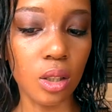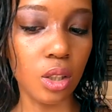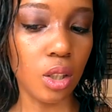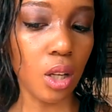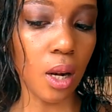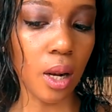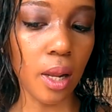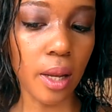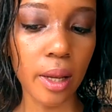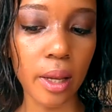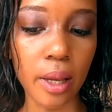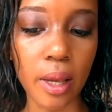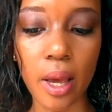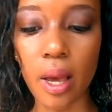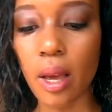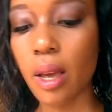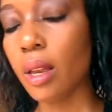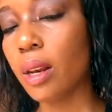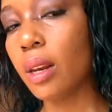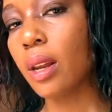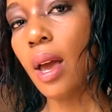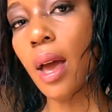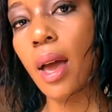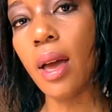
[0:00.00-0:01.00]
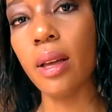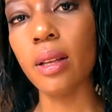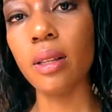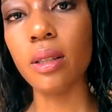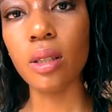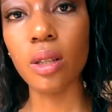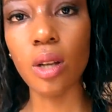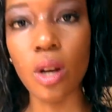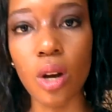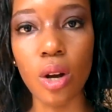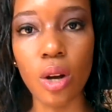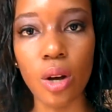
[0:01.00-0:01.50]
is chilling again,
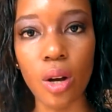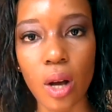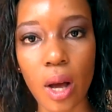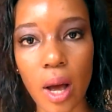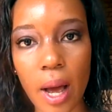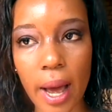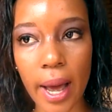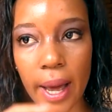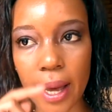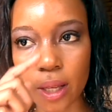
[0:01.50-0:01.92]
and her